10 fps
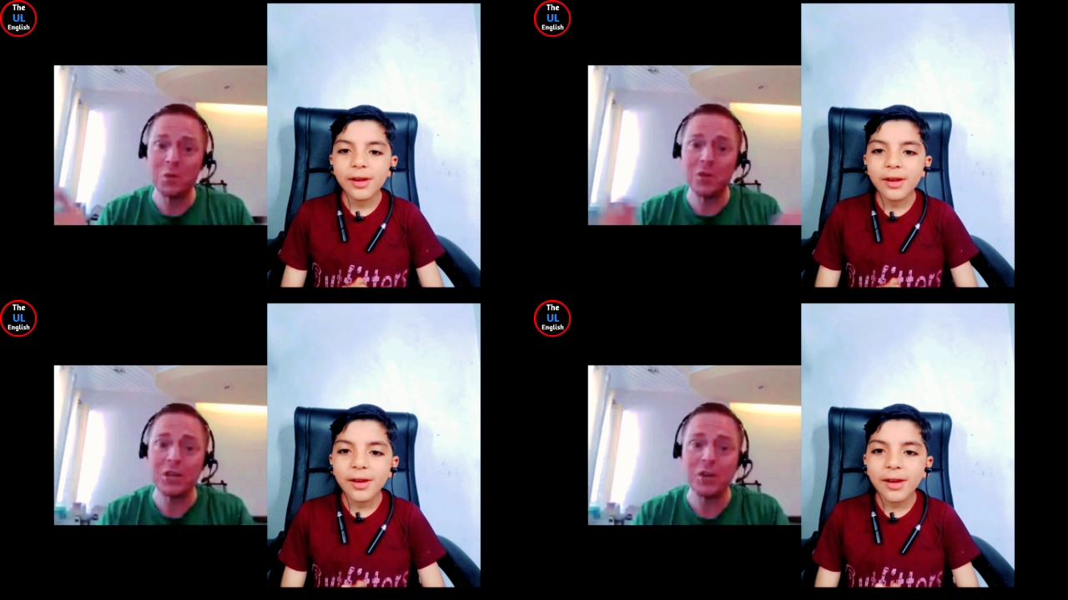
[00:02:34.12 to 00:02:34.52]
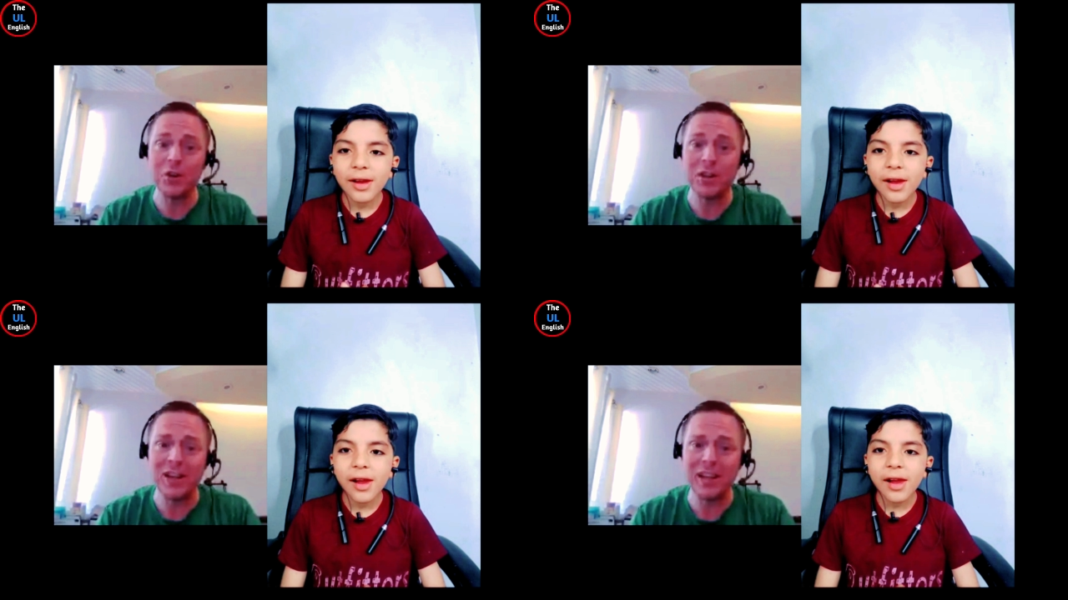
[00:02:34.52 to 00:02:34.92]
Speaker 1: really
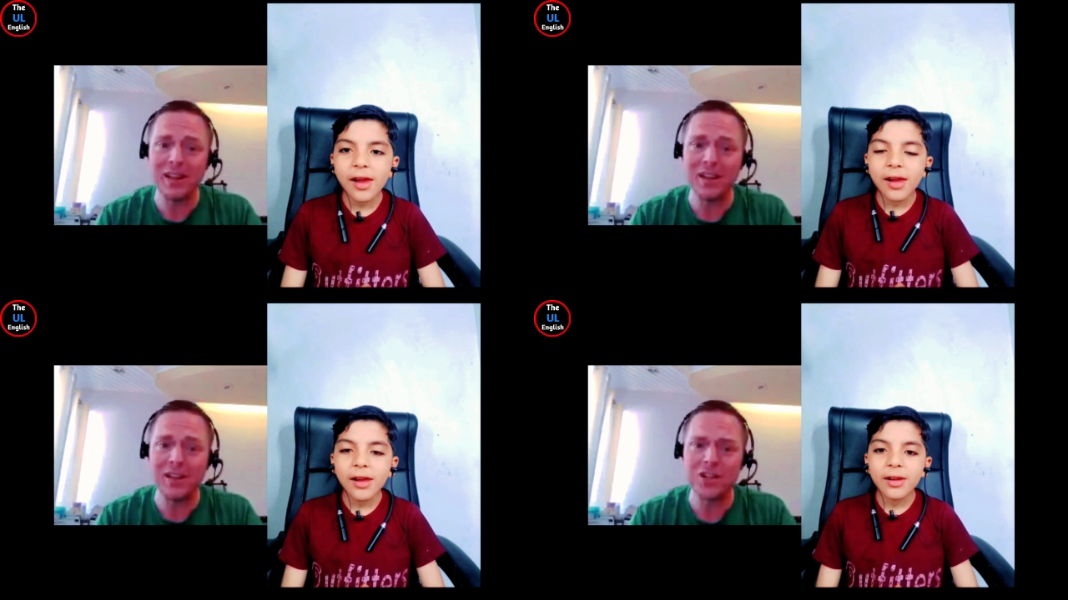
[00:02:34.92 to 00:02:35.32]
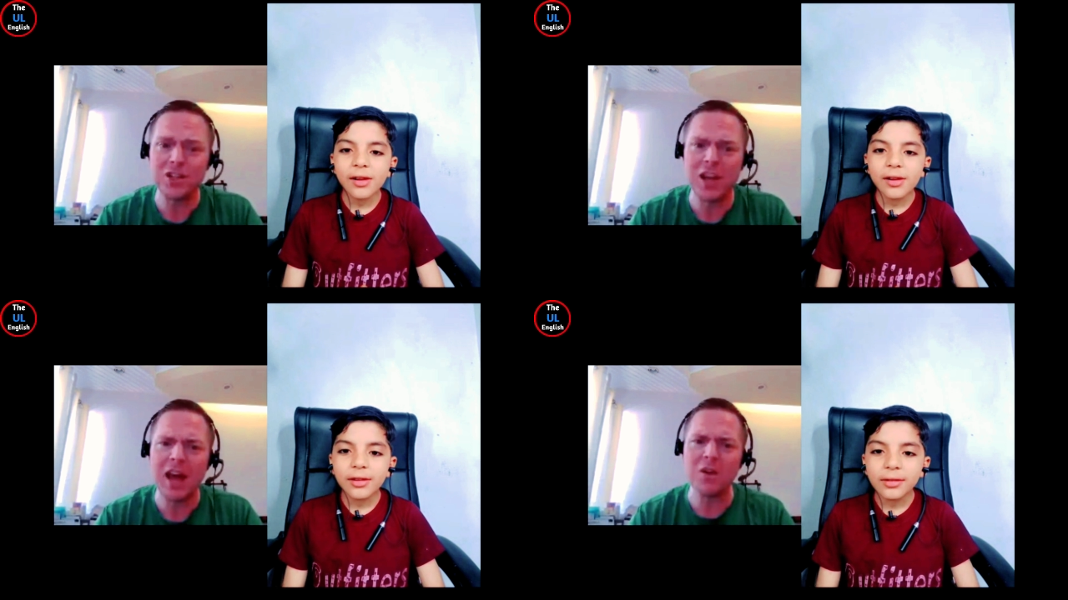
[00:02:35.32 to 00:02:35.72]
good
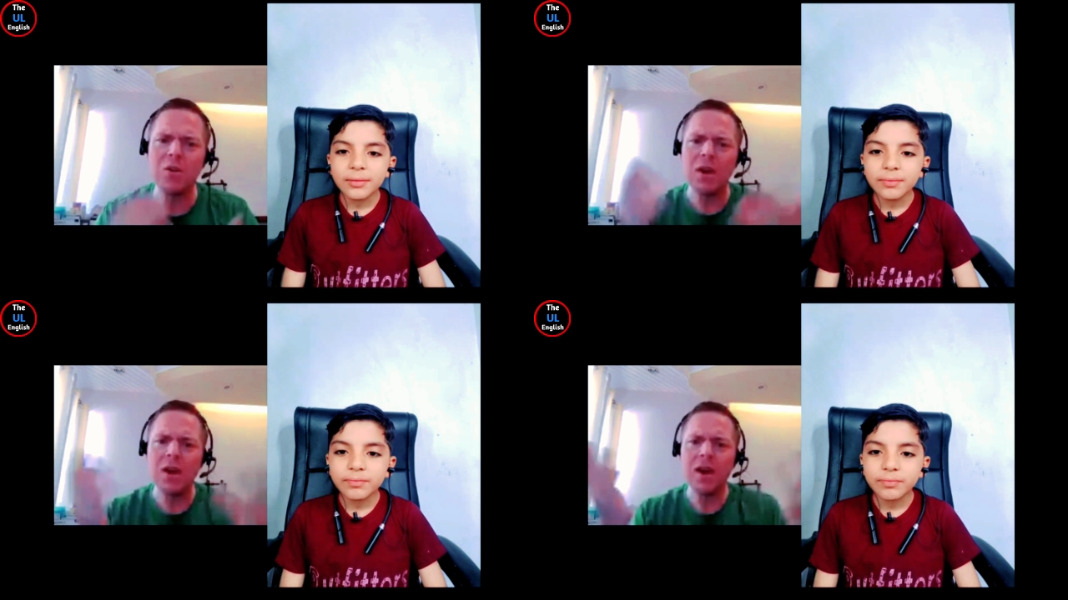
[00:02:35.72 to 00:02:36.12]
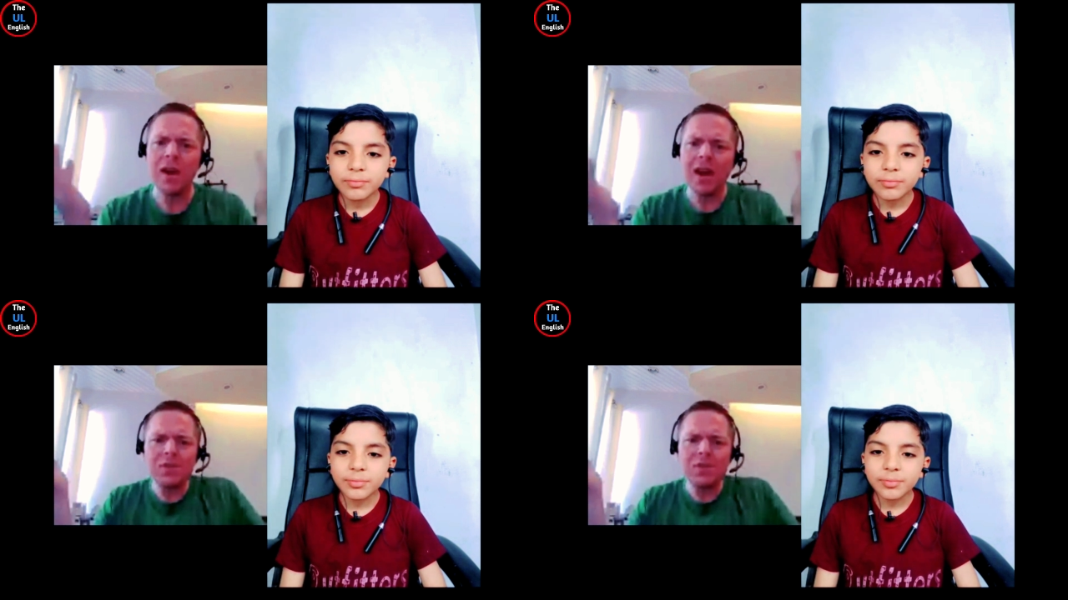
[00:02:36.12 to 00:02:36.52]
English. How
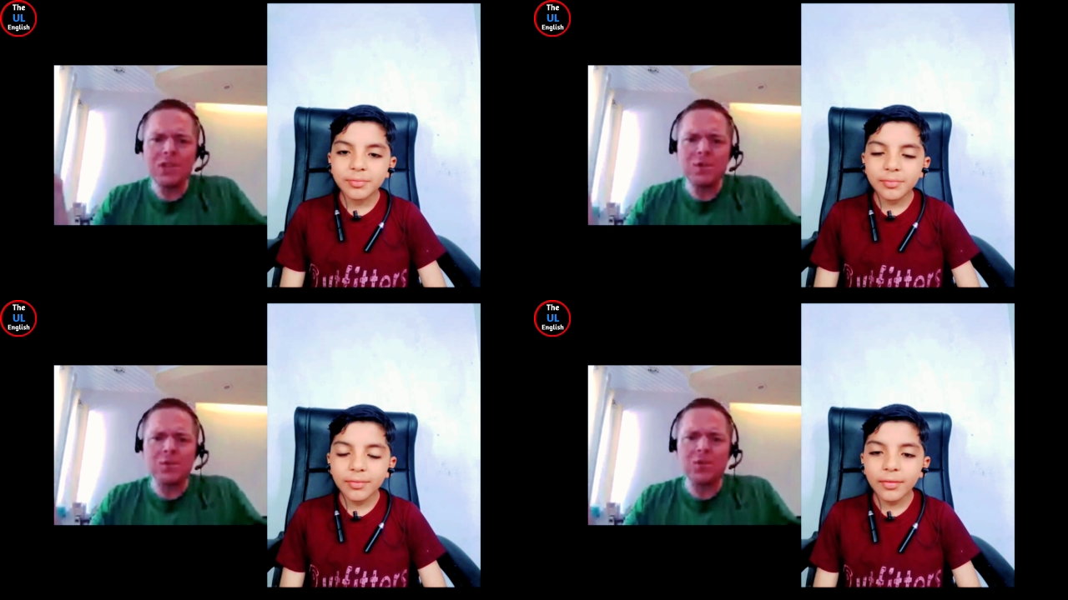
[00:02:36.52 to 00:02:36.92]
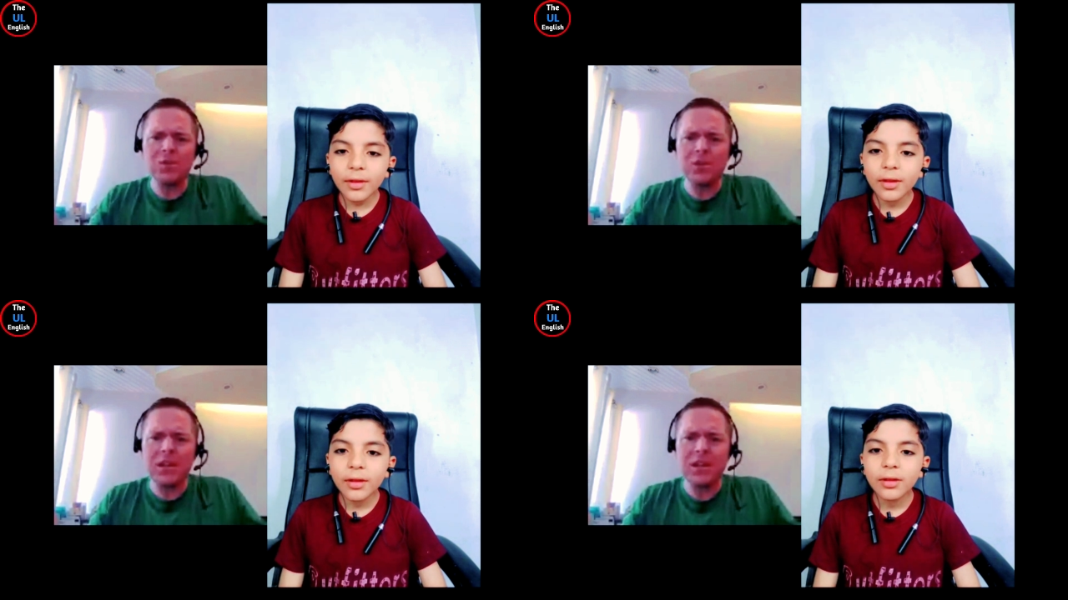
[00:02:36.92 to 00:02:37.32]
how did you
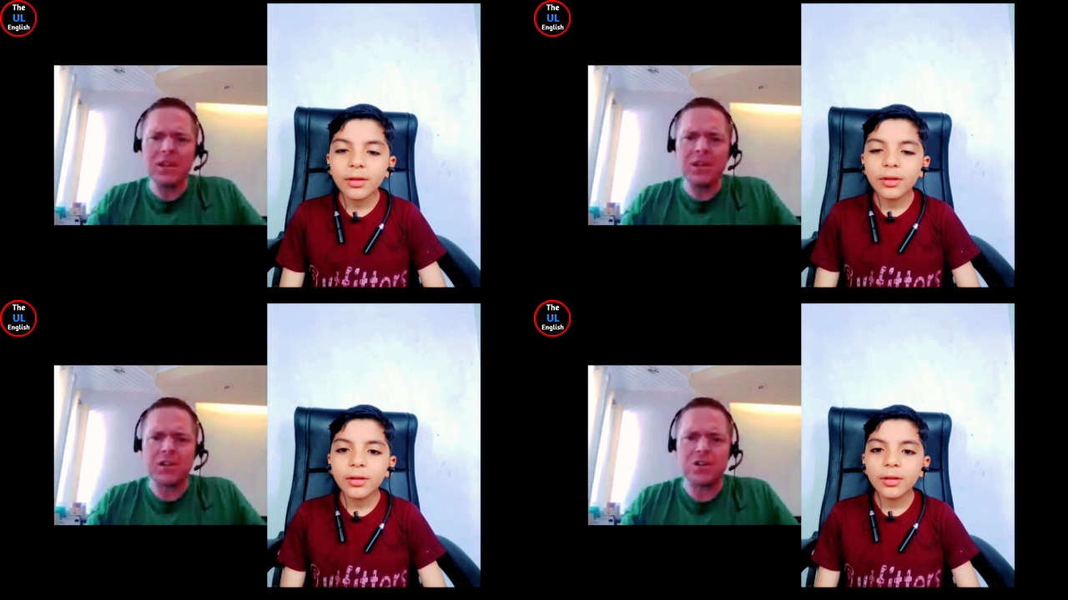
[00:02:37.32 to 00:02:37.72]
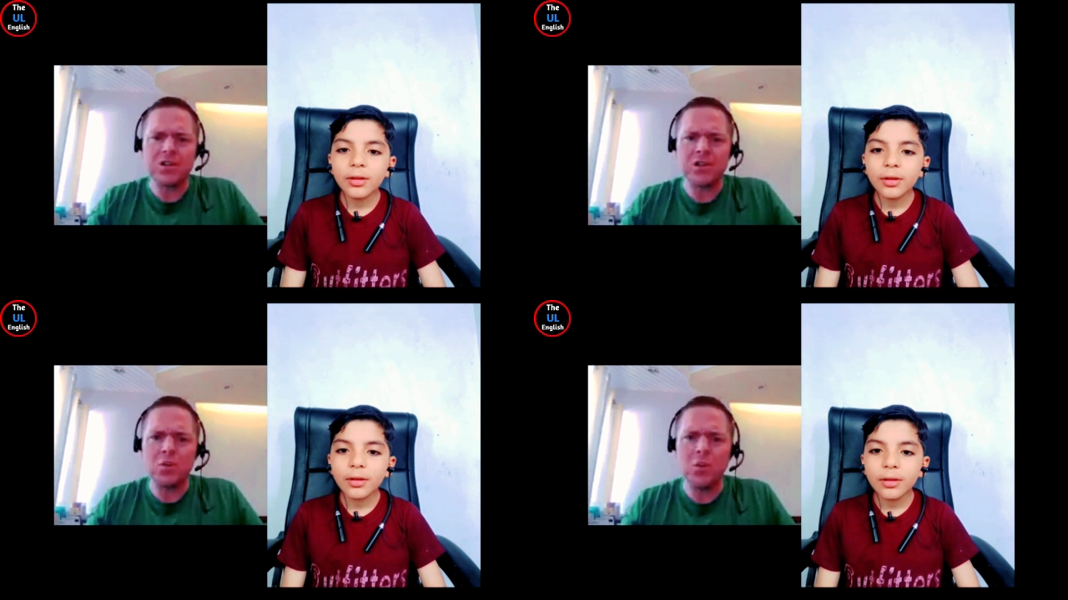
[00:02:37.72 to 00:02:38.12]
learn English
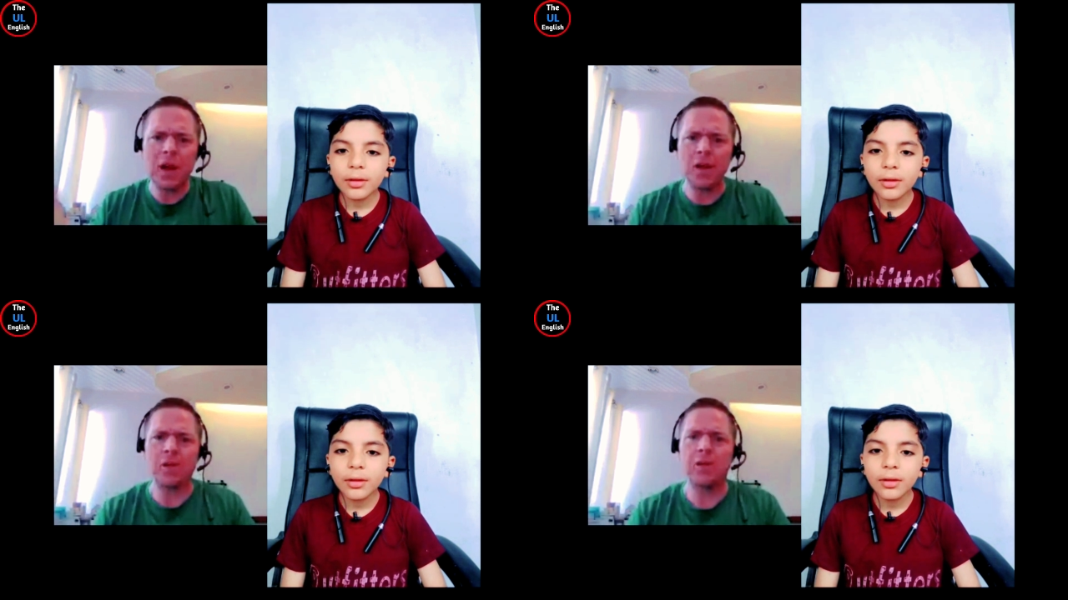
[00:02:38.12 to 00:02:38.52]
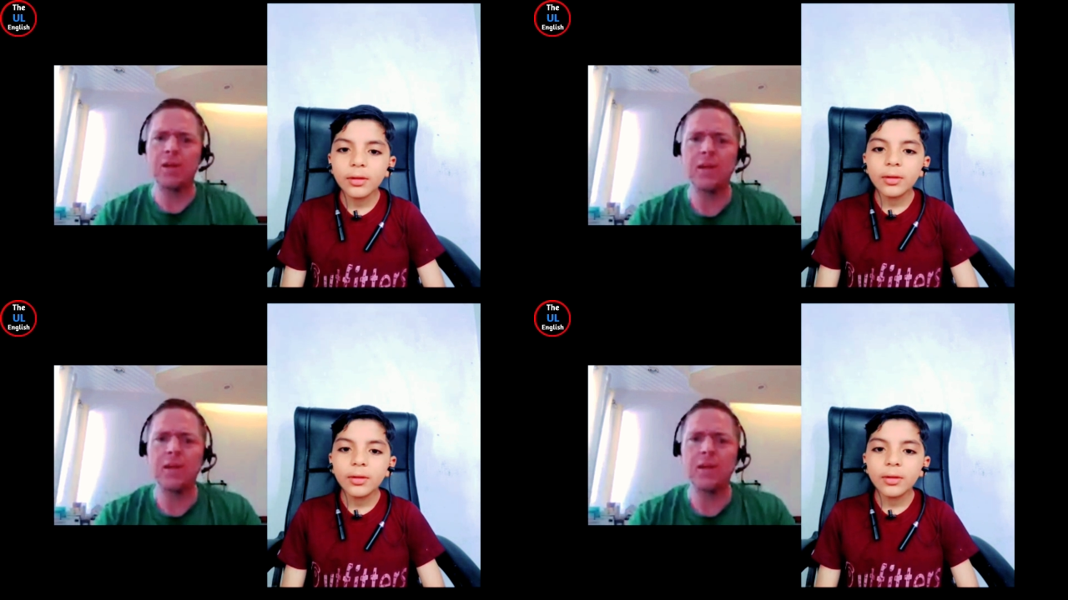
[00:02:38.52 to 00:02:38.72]
so well?